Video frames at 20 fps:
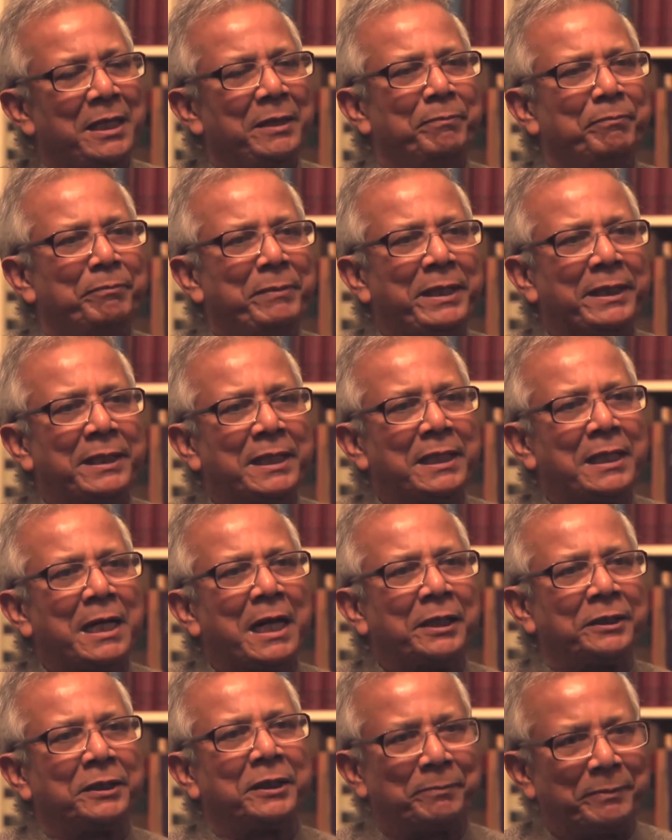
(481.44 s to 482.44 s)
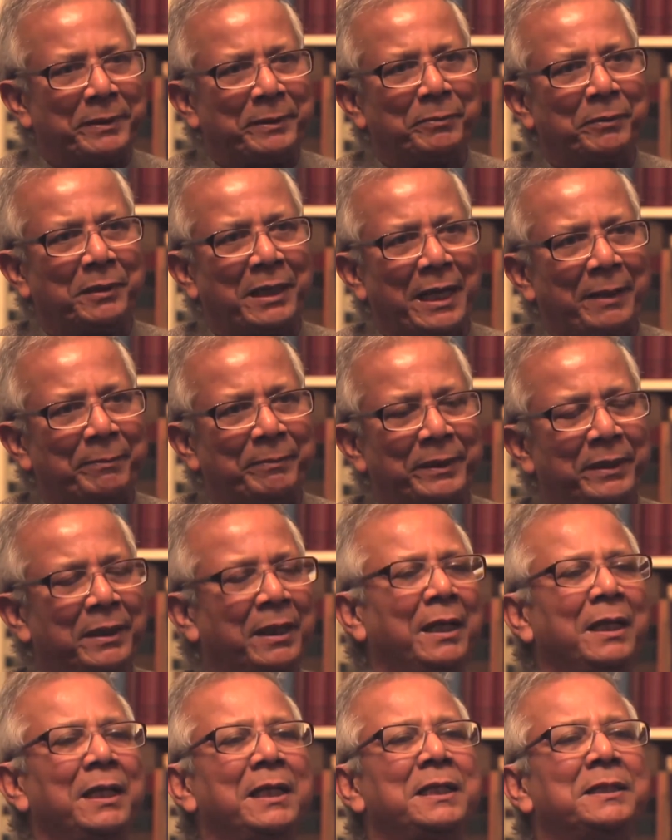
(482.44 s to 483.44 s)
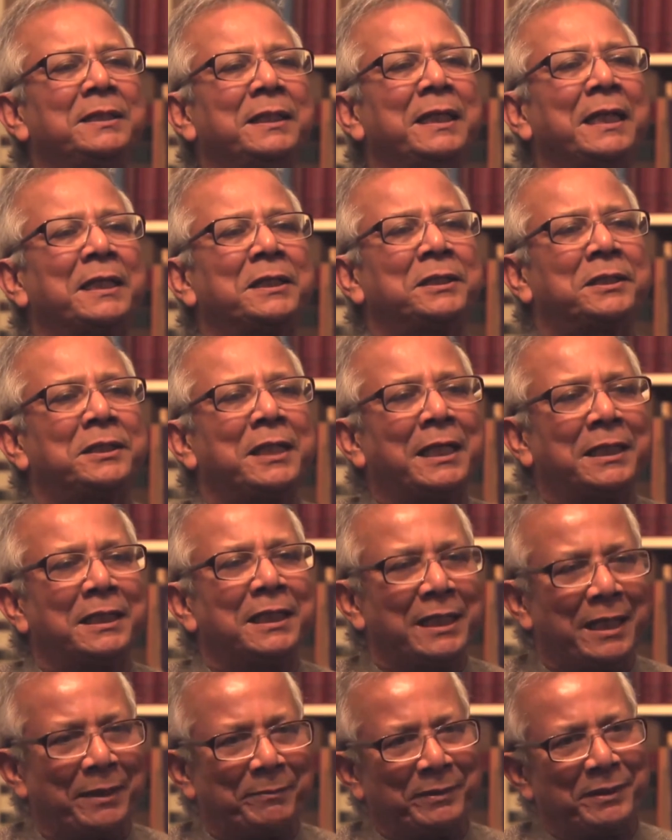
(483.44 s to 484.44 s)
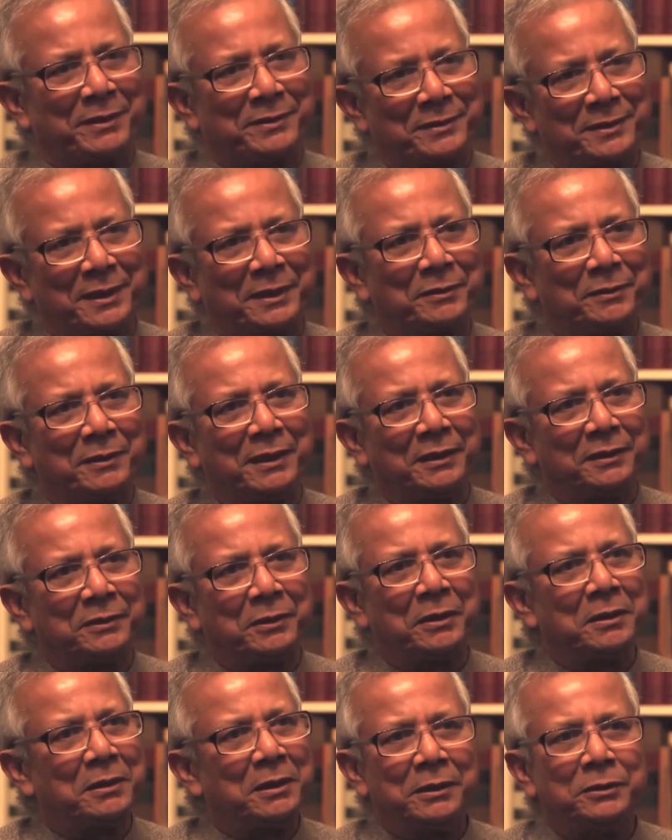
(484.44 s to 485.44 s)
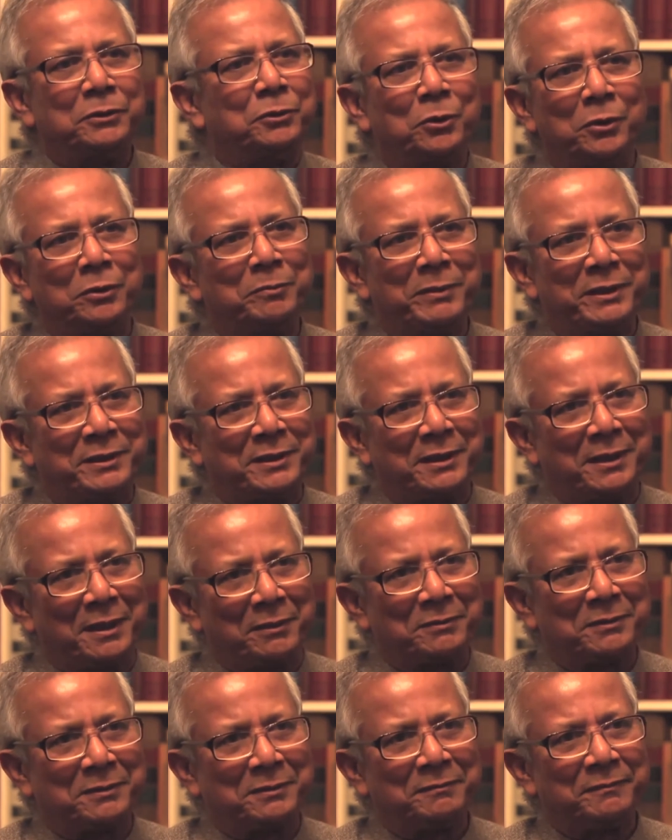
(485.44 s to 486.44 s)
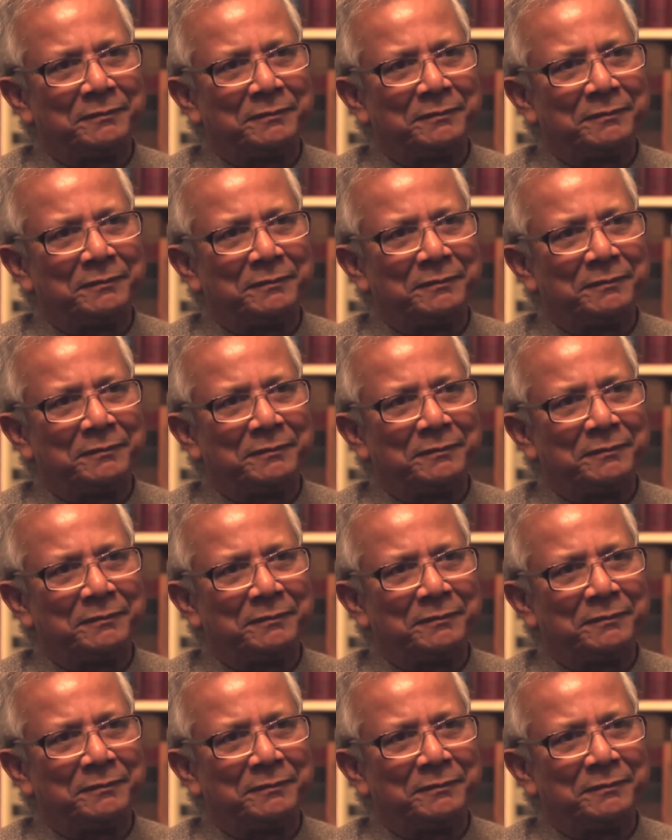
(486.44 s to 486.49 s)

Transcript: Making other people happy is an exciting happiness that you can enjoy. Don't miss it out.